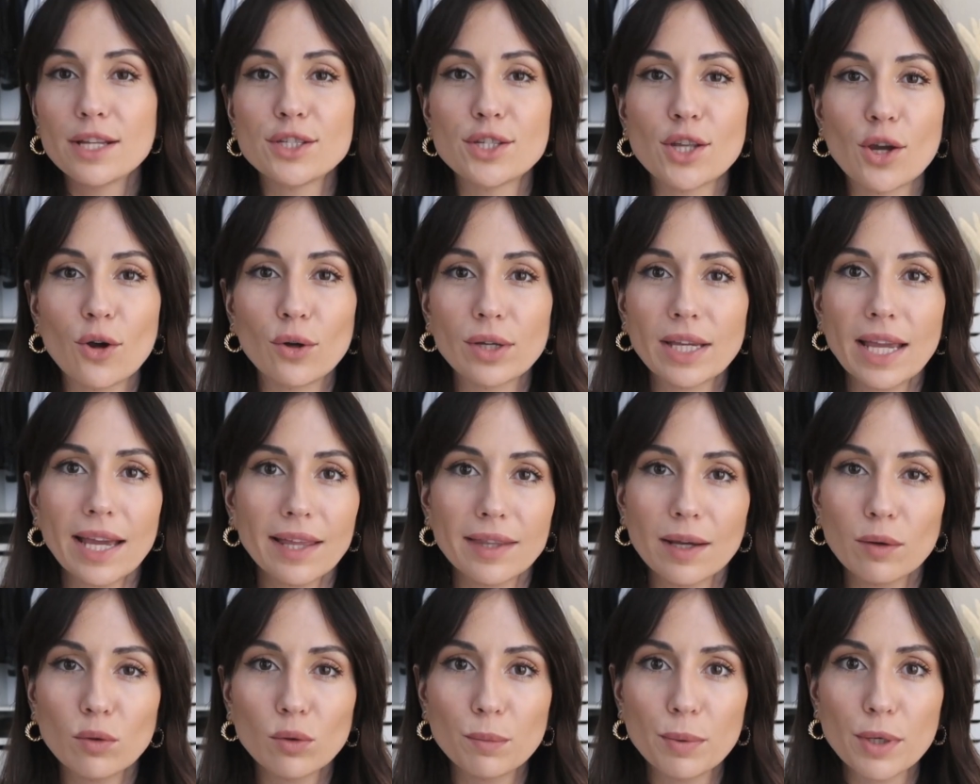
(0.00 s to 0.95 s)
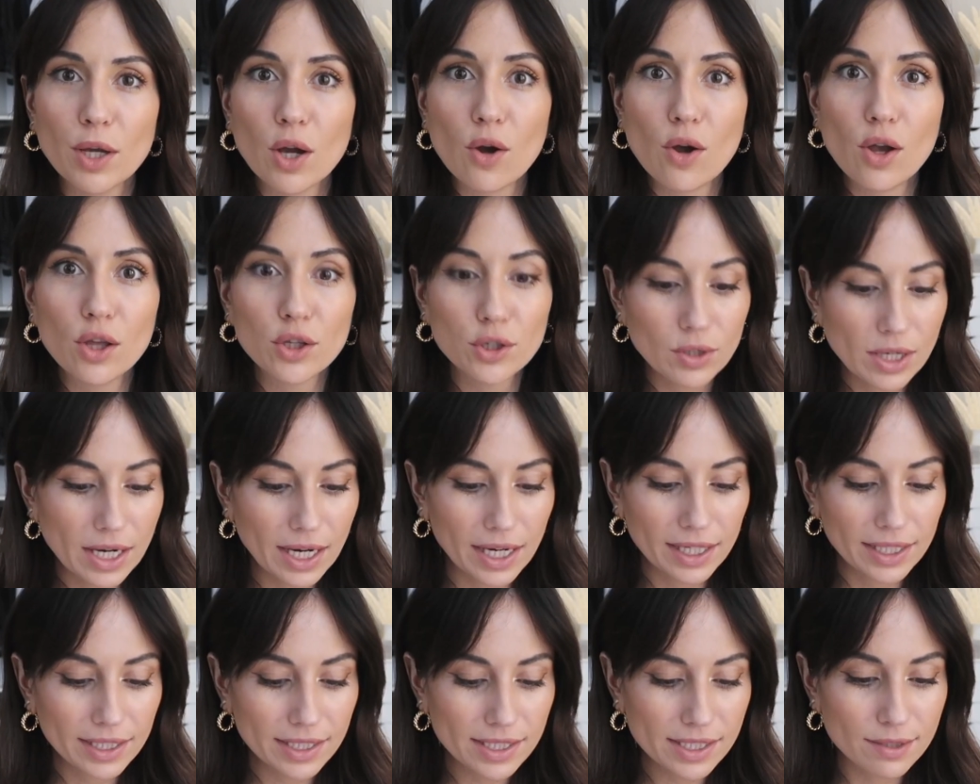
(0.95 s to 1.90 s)
So yeah, that would be all, you
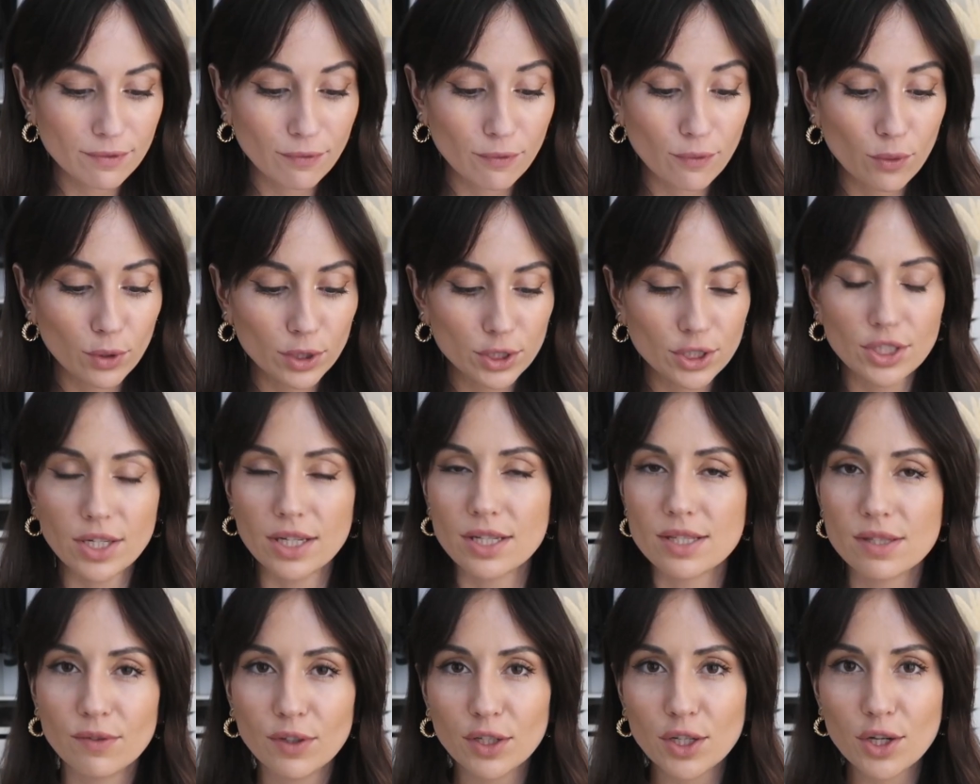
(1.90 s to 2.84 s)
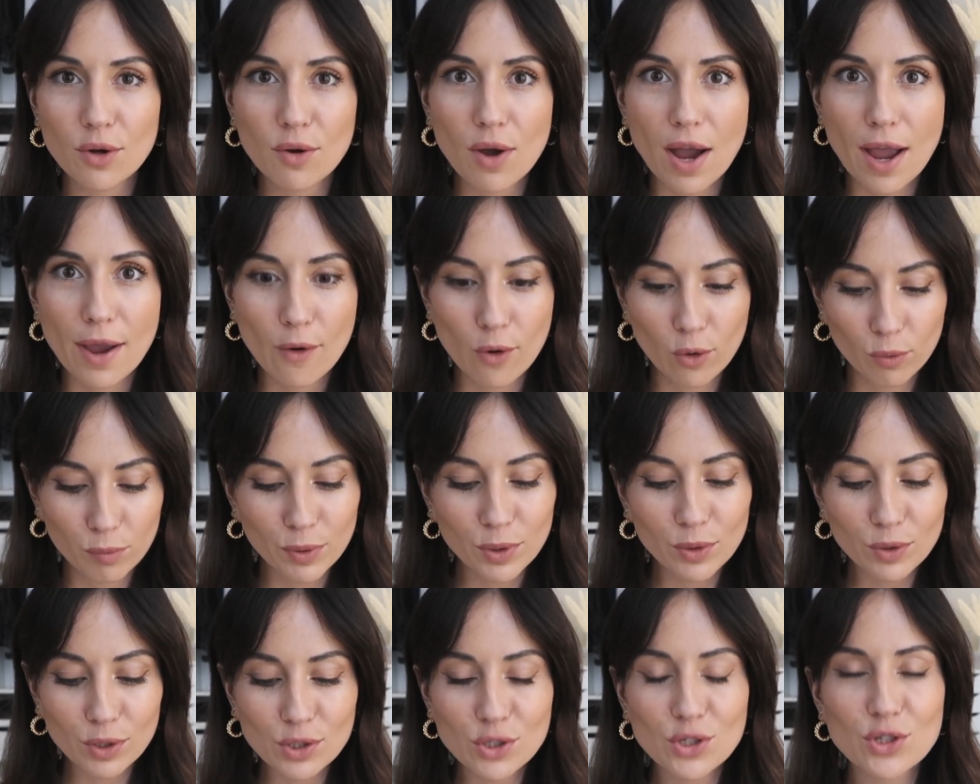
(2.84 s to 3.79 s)
guys, for today's video. I hope
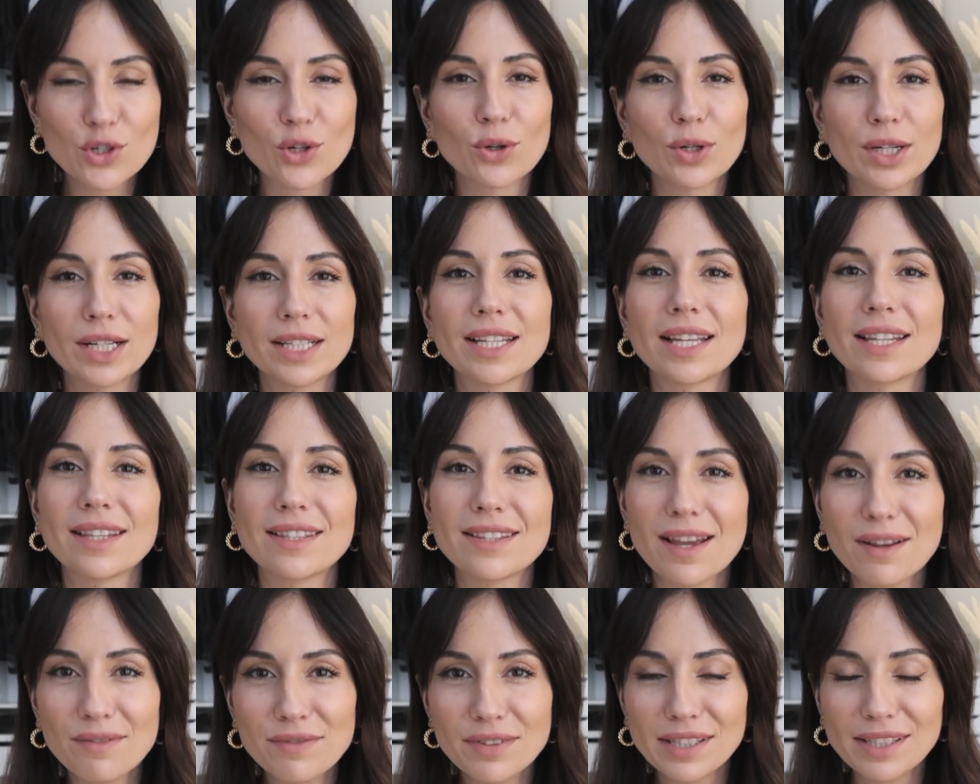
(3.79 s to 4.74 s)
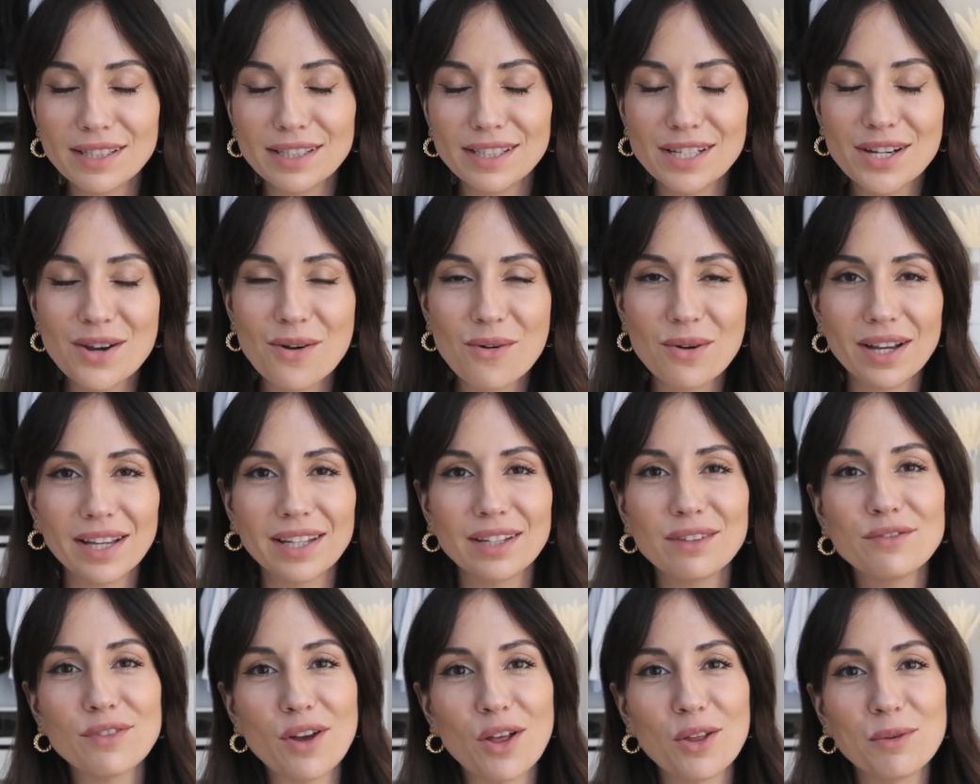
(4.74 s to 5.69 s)
you enjoyed. Definitely go ahead
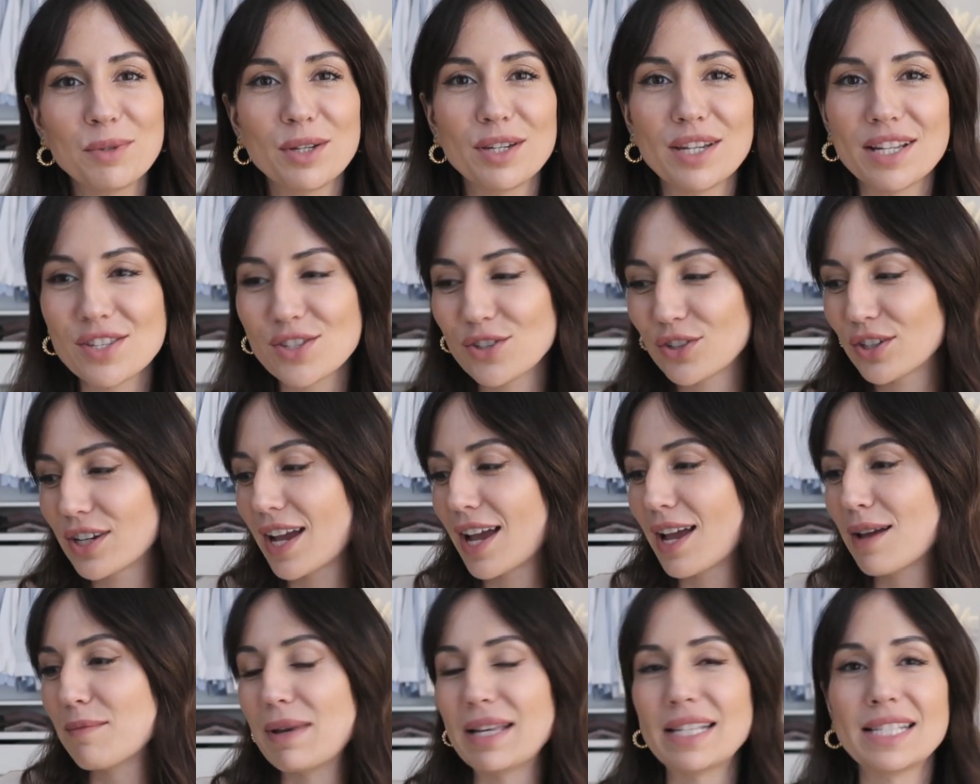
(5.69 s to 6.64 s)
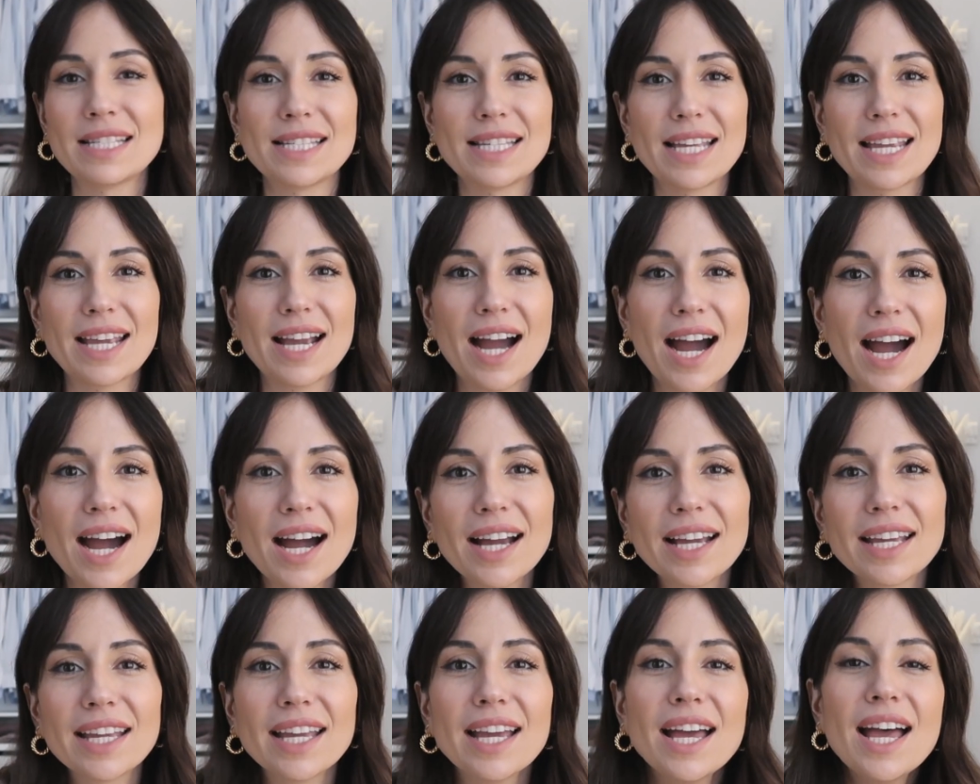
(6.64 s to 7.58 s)
and follow me on Instagram and say
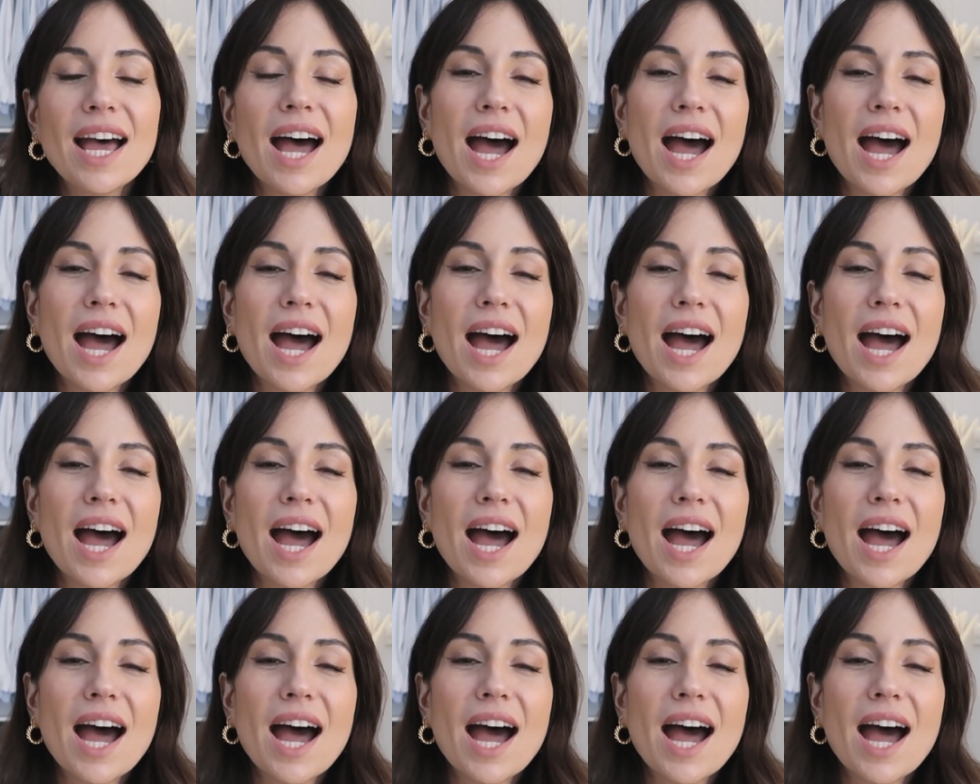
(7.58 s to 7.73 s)
hi.